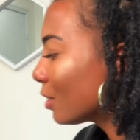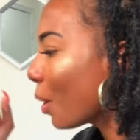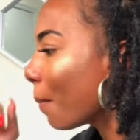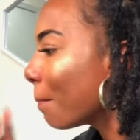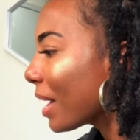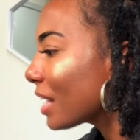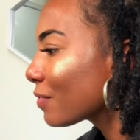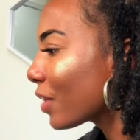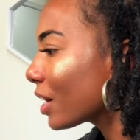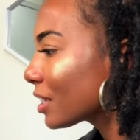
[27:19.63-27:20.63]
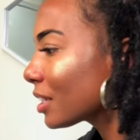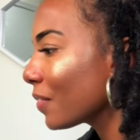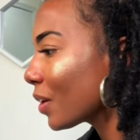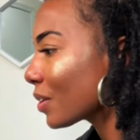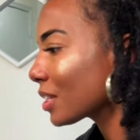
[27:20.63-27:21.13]
your best version
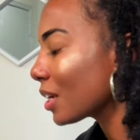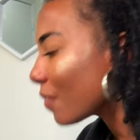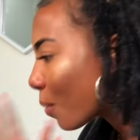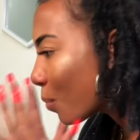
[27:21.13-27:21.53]
of yourself.